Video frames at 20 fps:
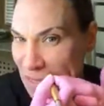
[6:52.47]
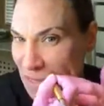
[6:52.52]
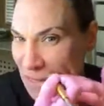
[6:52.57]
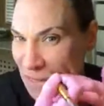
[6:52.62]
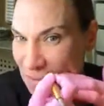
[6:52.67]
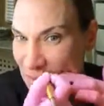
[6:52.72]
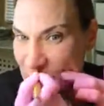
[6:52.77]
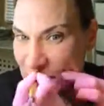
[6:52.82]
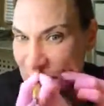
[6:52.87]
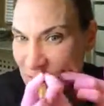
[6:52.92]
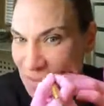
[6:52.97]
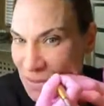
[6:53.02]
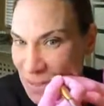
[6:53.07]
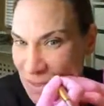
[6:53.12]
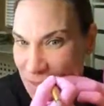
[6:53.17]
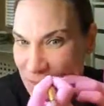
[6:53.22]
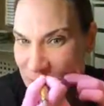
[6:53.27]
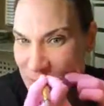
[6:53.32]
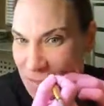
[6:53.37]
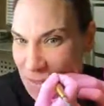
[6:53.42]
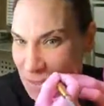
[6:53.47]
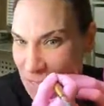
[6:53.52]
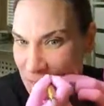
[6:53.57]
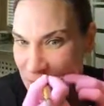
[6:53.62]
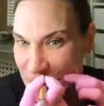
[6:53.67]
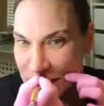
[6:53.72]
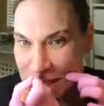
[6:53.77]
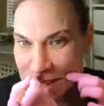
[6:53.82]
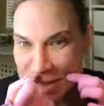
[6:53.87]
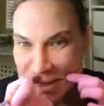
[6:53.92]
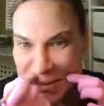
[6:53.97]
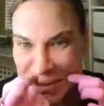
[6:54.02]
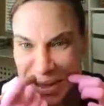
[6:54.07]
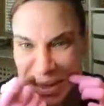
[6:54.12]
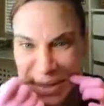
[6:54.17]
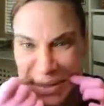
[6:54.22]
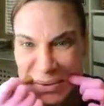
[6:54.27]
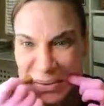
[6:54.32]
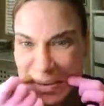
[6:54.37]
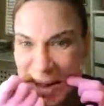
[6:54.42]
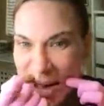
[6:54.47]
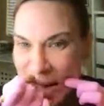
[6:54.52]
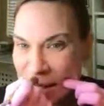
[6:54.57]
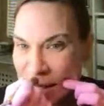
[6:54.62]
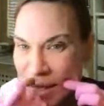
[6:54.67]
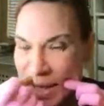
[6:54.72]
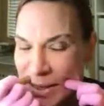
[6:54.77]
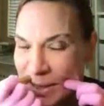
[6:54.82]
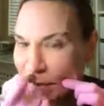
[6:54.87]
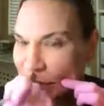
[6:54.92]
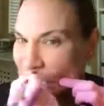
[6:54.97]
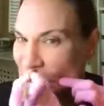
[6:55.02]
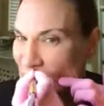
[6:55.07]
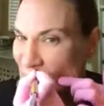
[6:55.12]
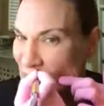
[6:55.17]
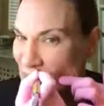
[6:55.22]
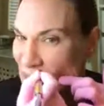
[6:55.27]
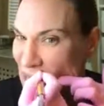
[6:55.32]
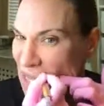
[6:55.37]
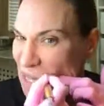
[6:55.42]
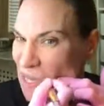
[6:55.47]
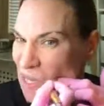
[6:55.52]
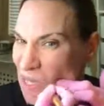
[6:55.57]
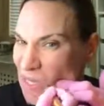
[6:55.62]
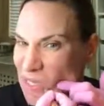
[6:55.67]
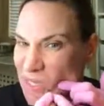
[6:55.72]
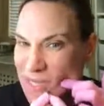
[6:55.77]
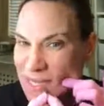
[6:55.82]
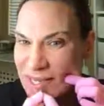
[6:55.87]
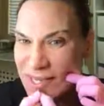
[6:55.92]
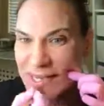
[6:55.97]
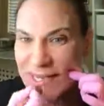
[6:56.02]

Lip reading: A lot of people get those lines around their mouth as we all age.